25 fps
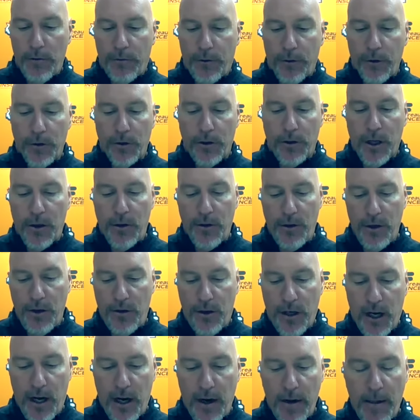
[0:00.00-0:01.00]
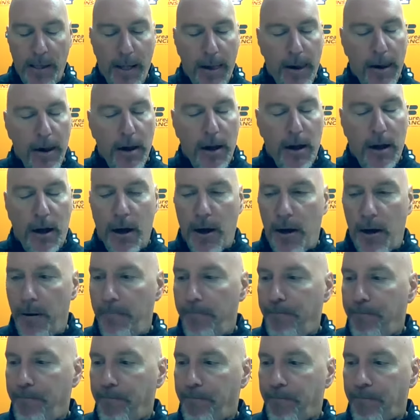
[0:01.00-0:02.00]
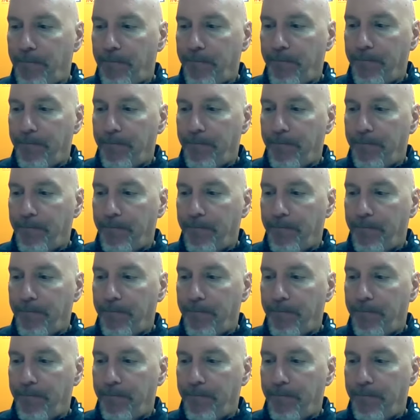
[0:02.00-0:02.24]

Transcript: for Southern Utah. Um,